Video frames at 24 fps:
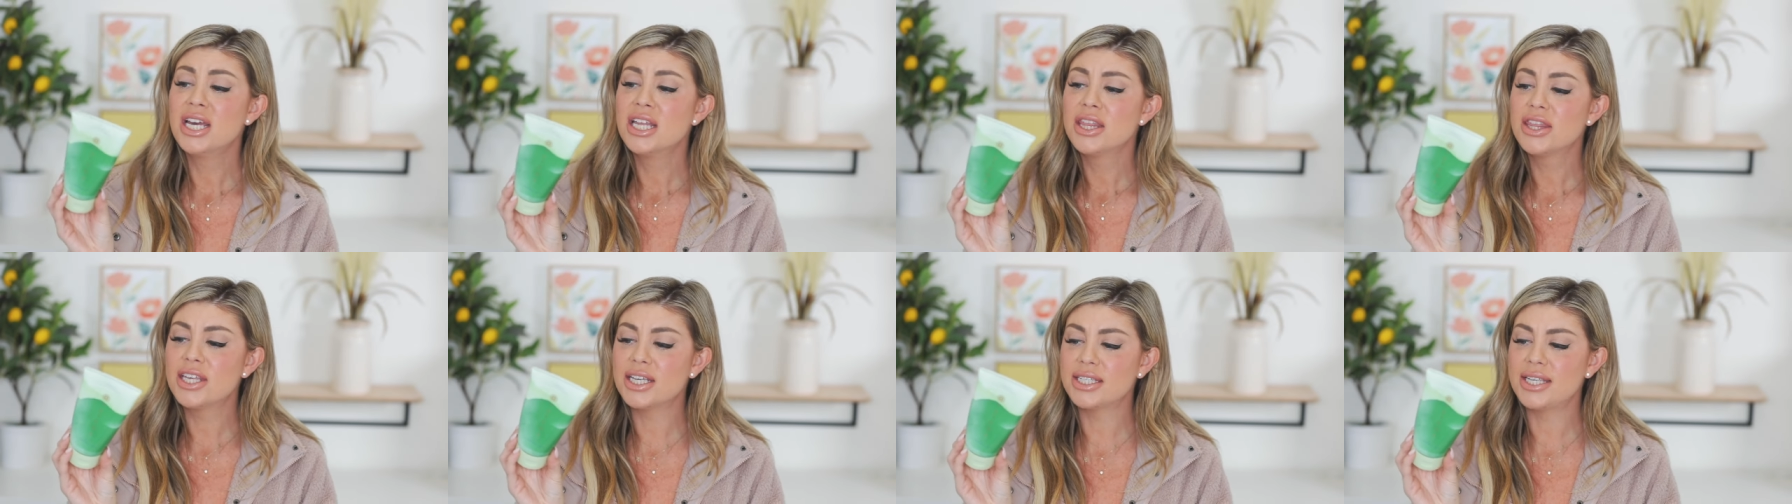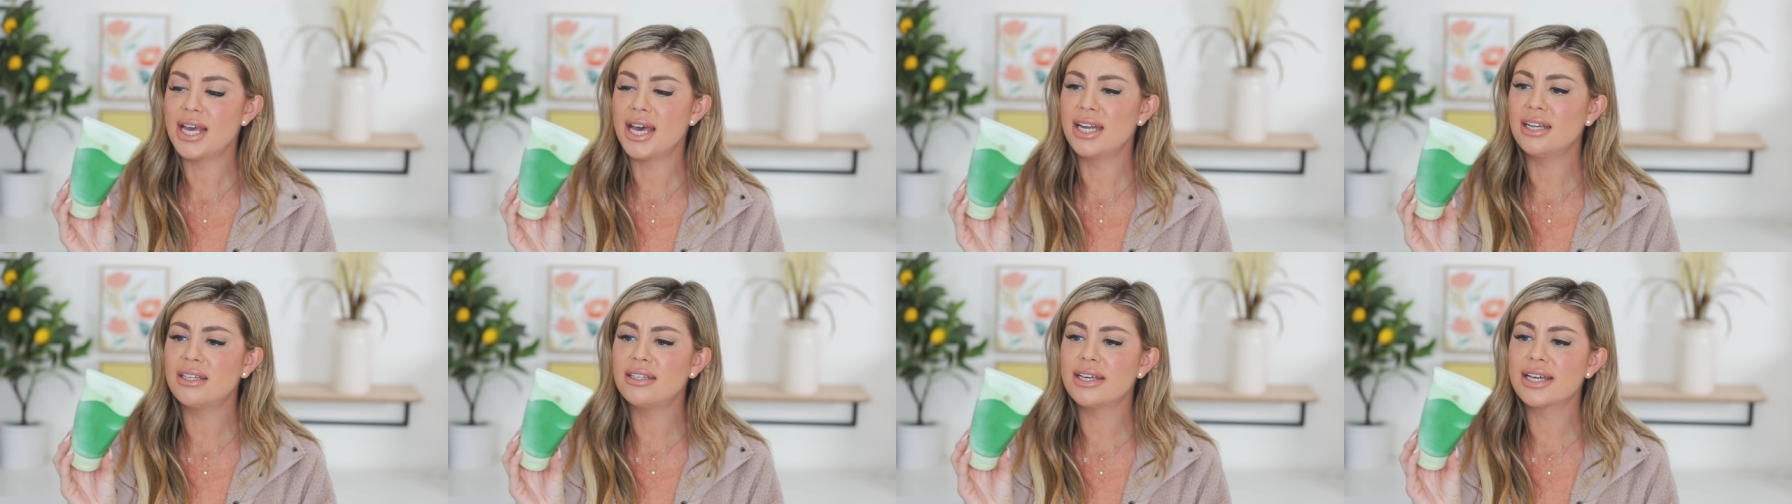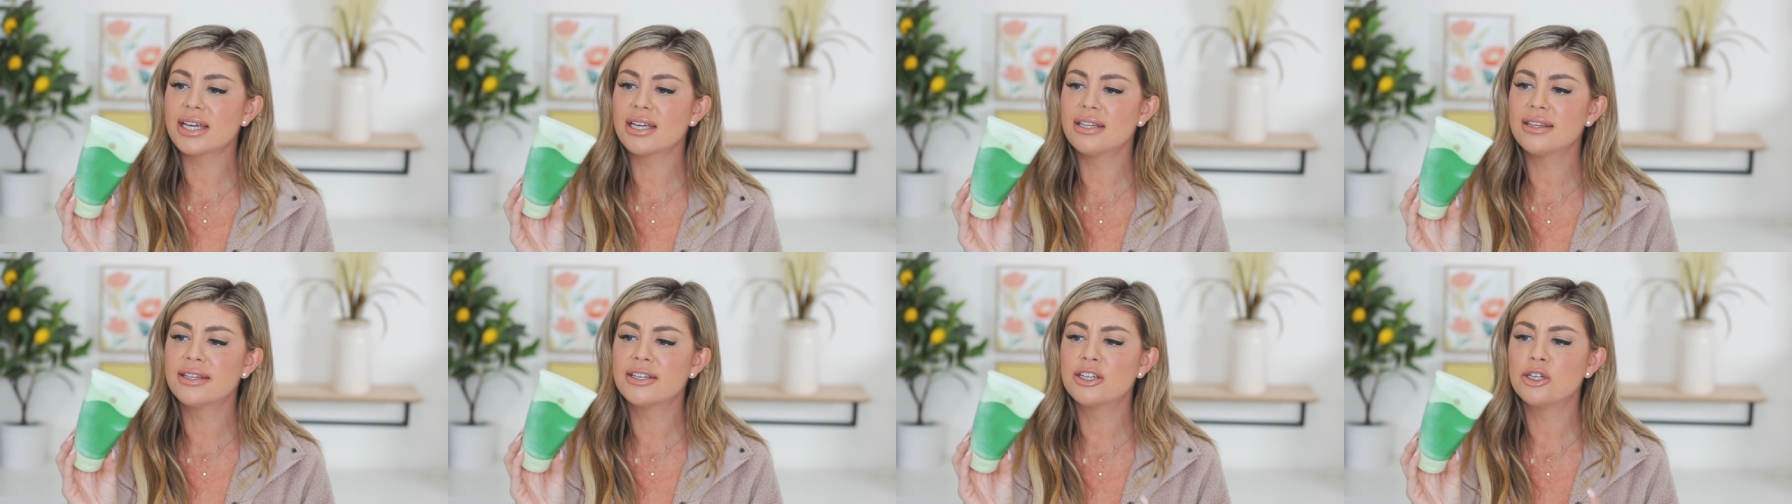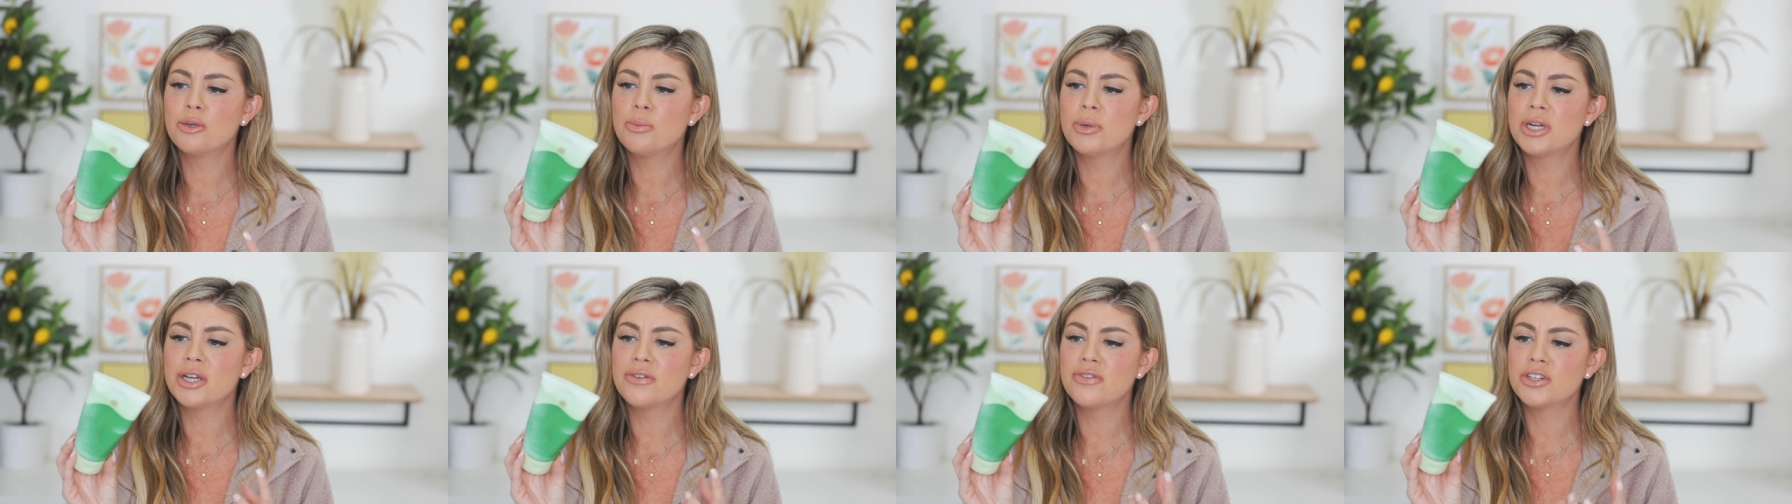This had a, like a
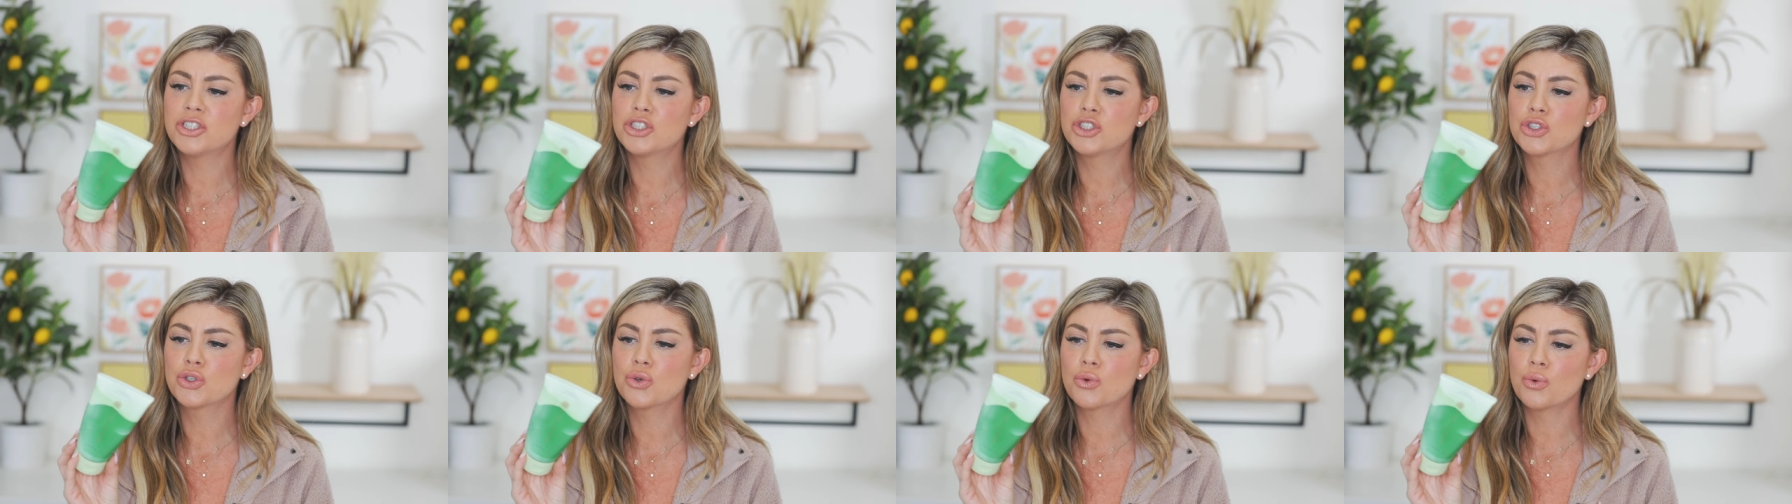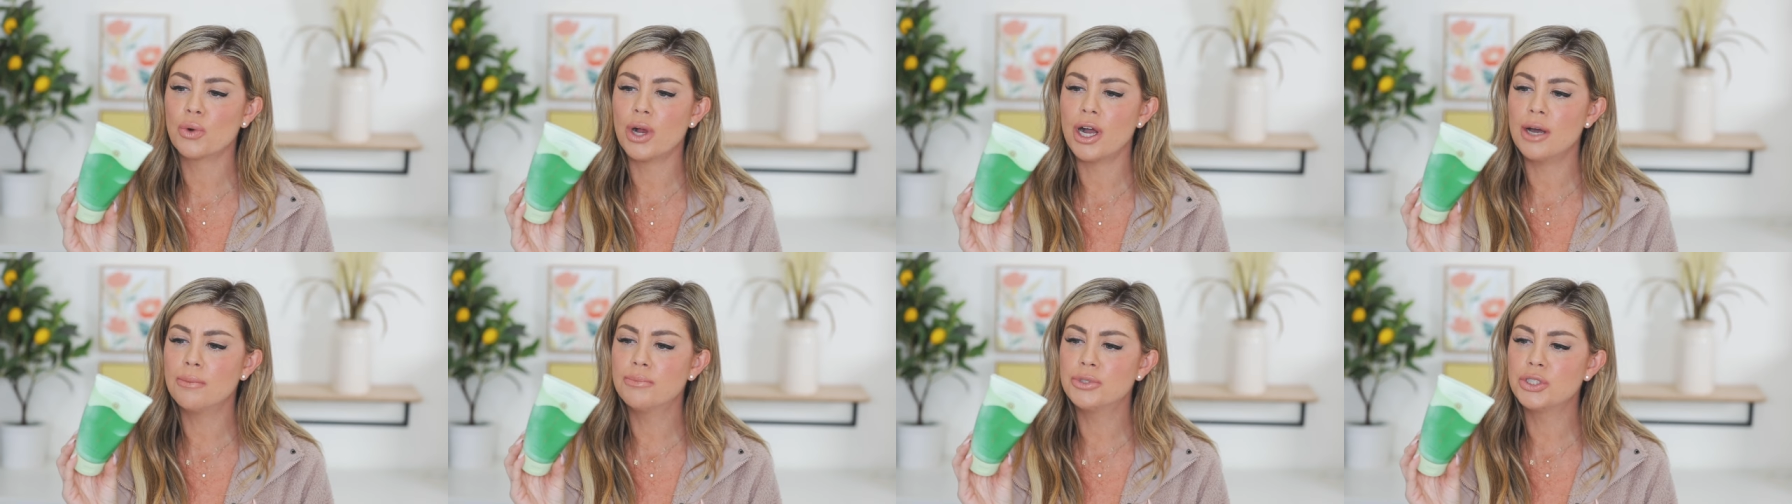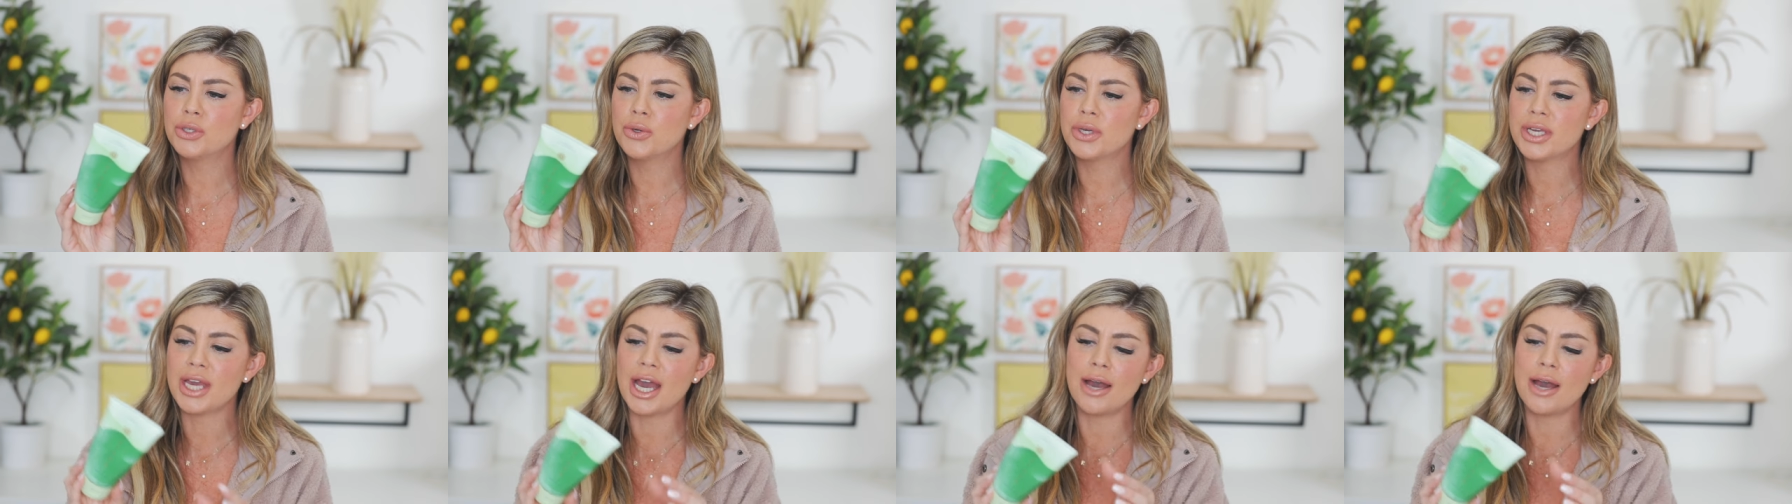little bit of a scrub to it.